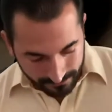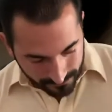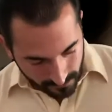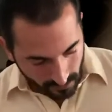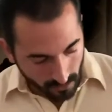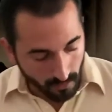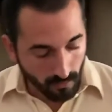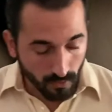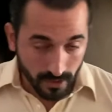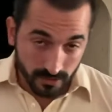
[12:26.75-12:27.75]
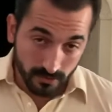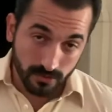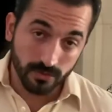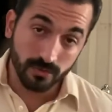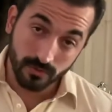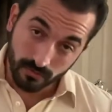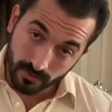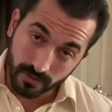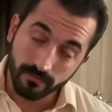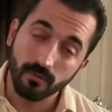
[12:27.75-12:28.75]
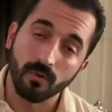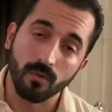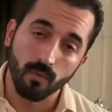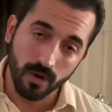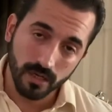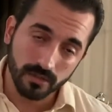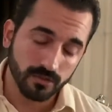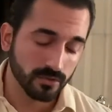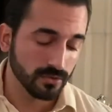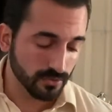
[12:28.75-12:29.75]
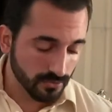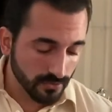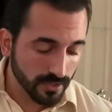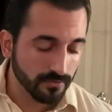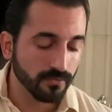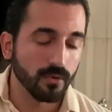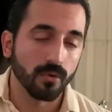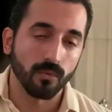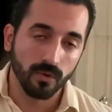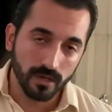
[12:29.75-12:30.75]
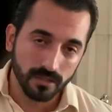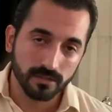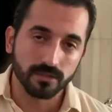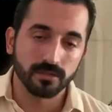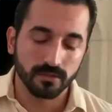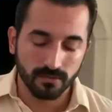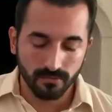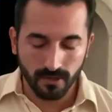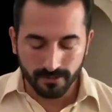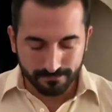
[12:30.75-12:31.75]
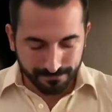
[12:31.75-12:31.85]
So 1 2 3 4, 1 2 3 4, 1 2 3, right?